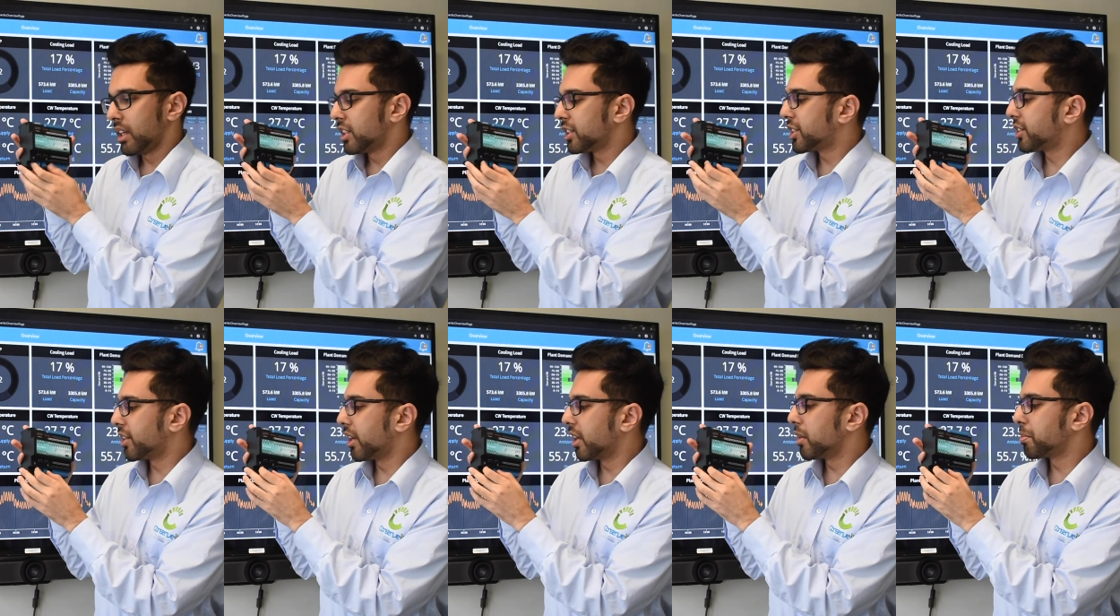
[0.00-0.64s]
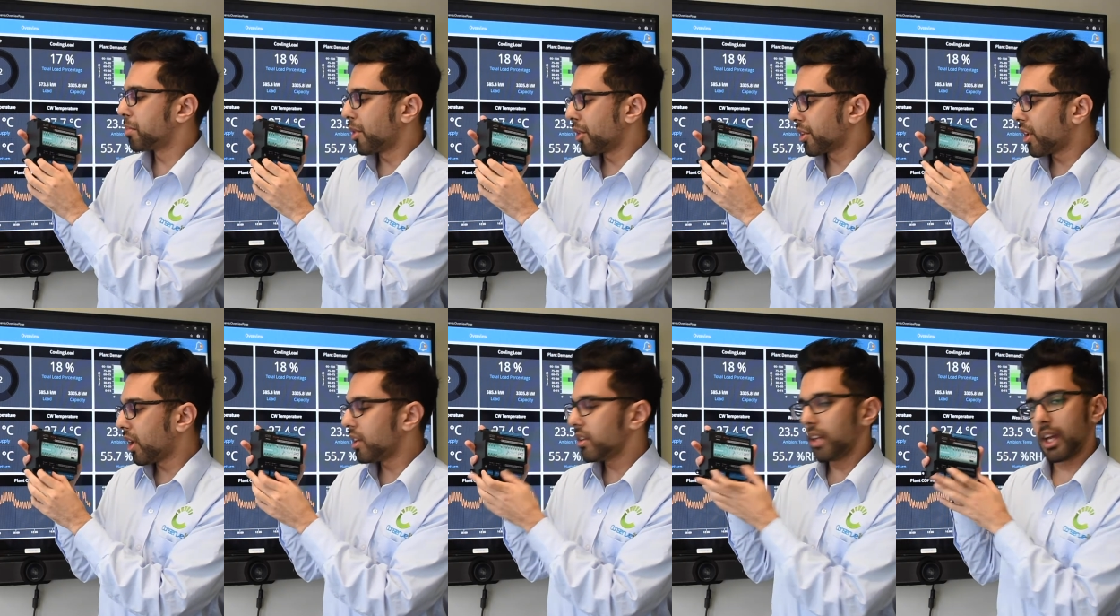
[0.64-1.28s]
serial
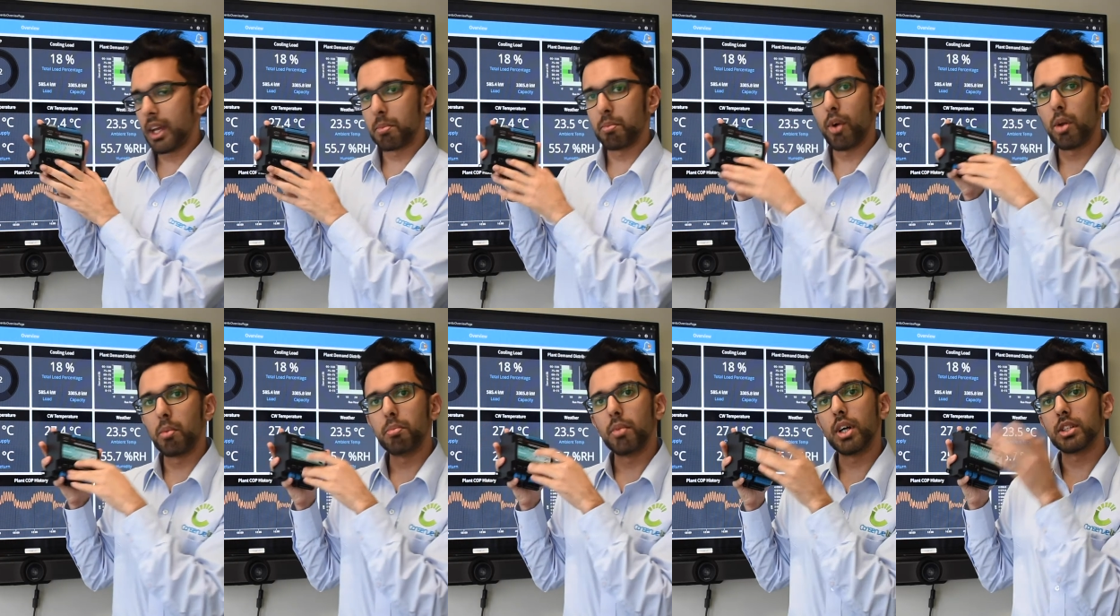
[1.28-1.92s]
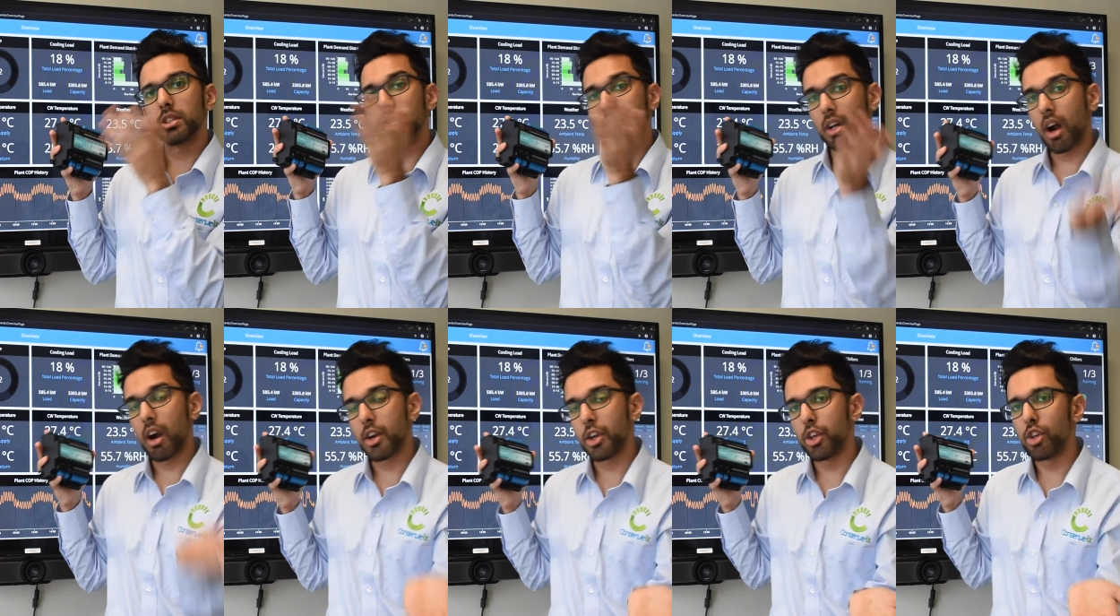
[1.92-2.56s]
protocol like Modbus
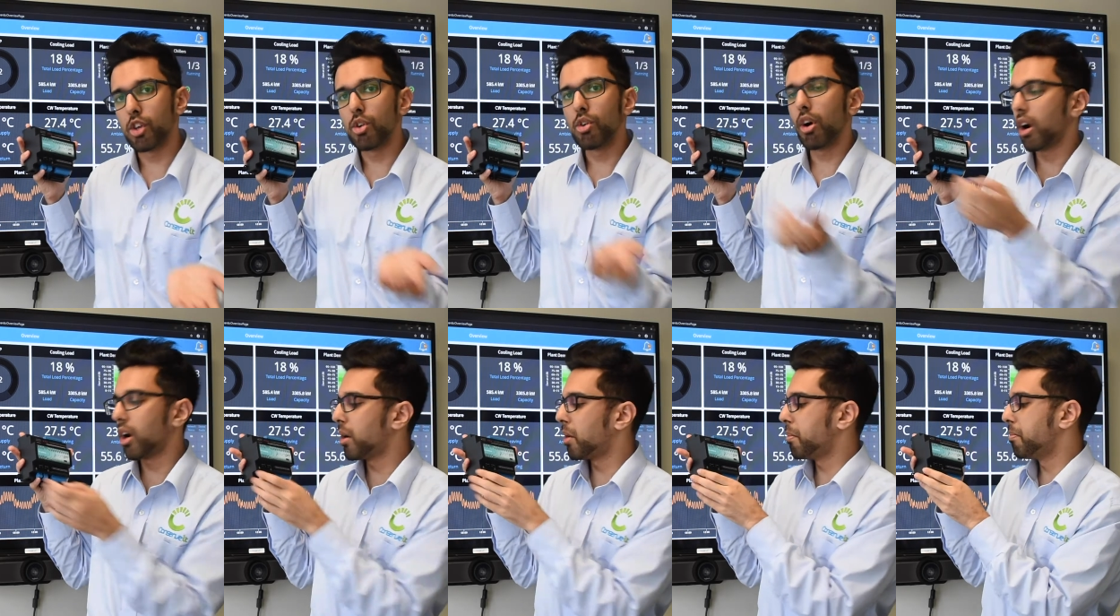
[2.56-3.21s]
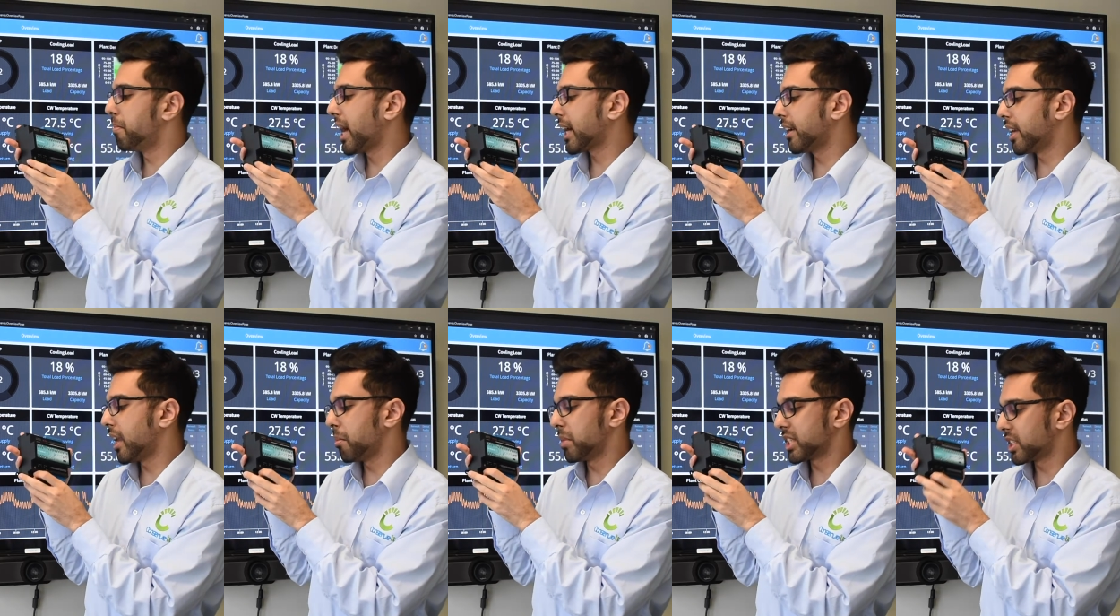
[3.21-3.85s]
RTU or .NET
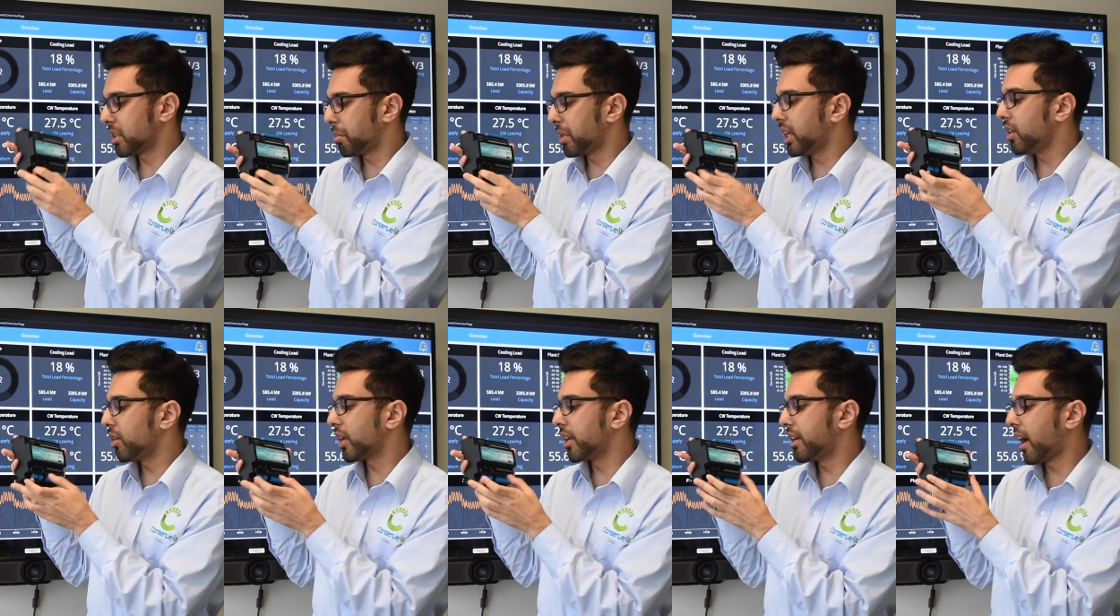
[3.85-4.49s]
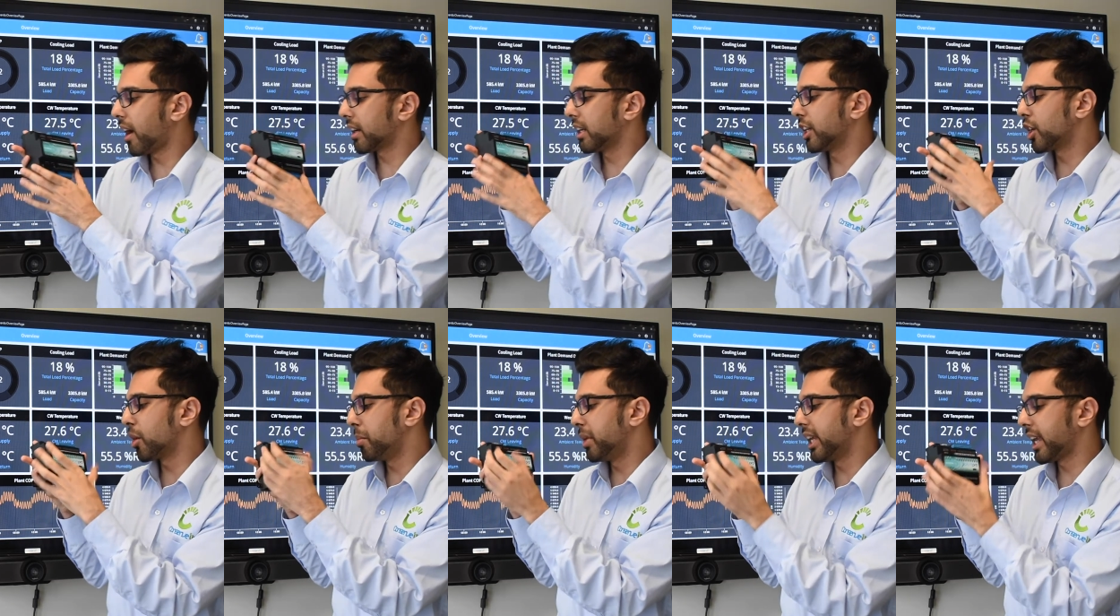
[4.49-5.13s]
MSTP, you can directly
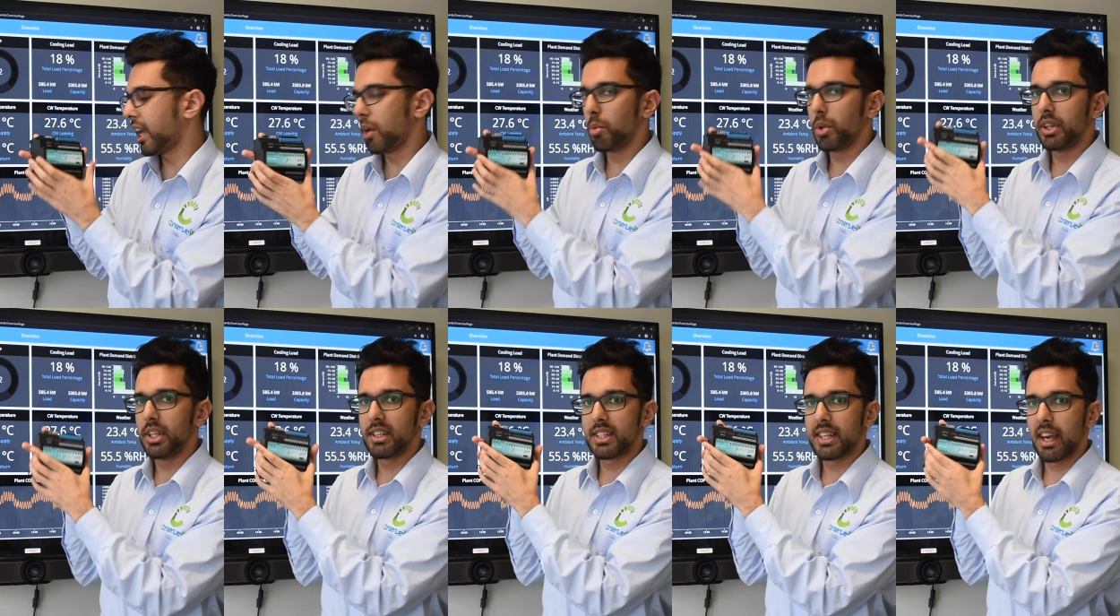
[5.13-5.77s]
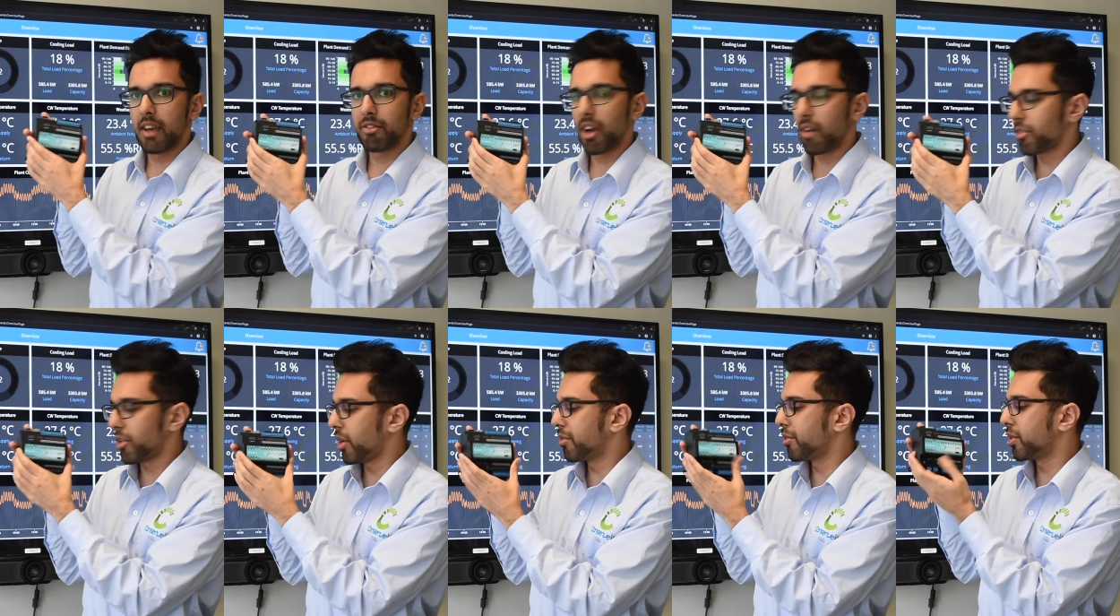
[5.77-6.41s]
communicate with the
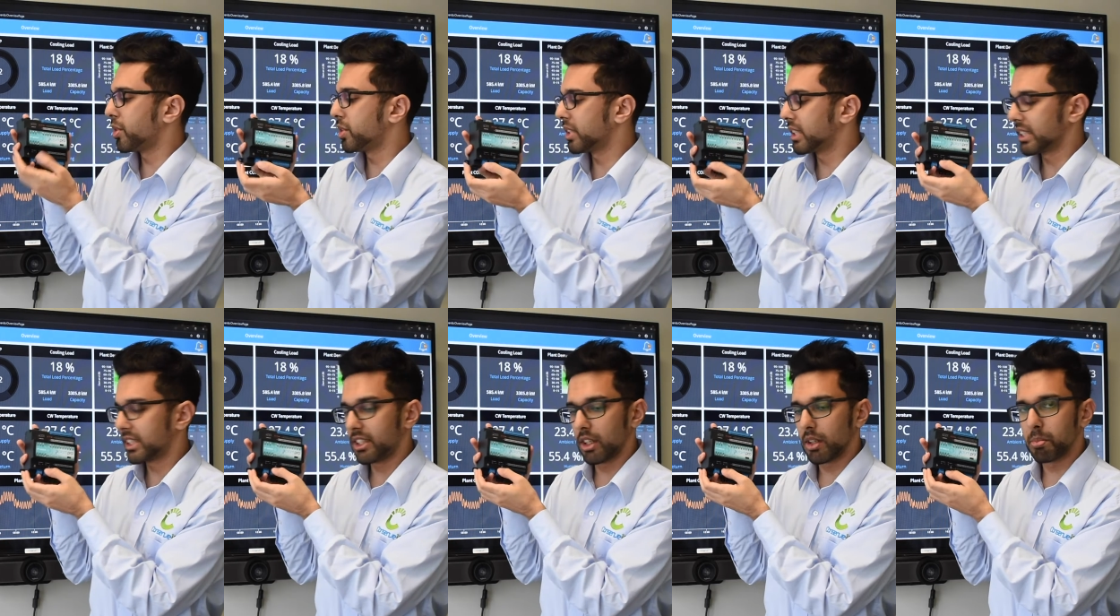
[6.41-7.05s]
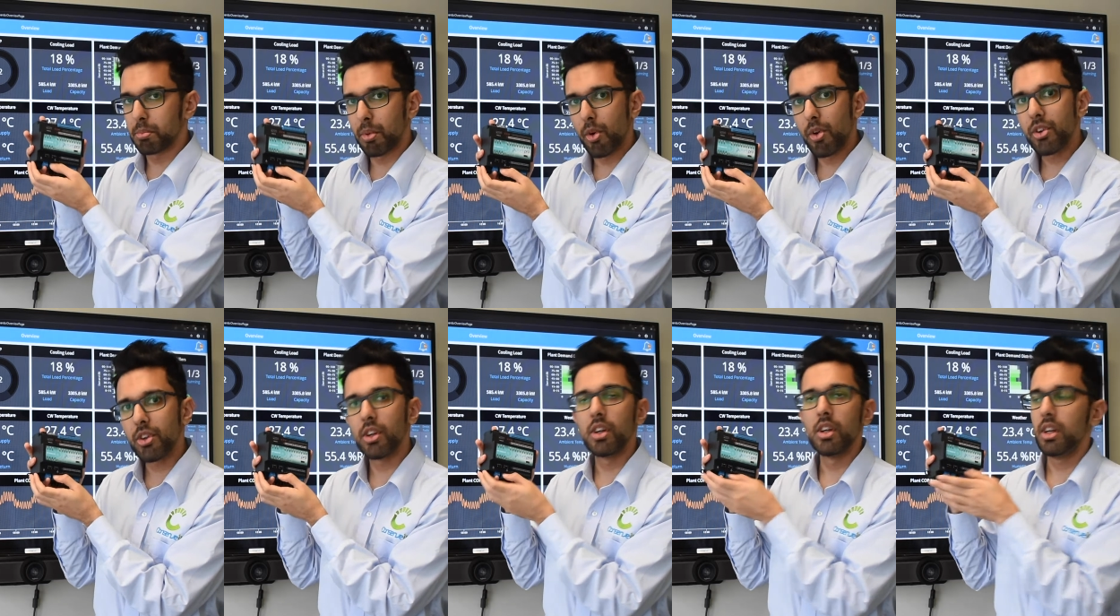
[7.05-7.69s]
CI534 using the serial port,